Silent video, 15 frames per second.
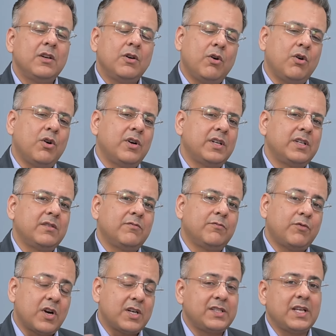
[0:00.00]
or
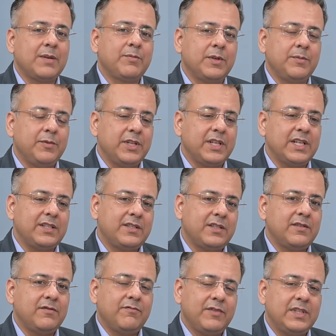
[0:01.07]
WhatsApp
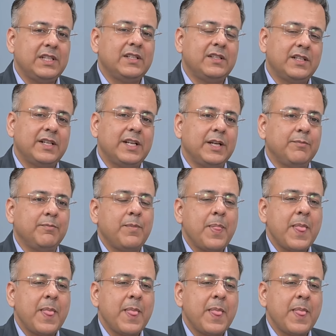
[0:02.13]
communication within the team.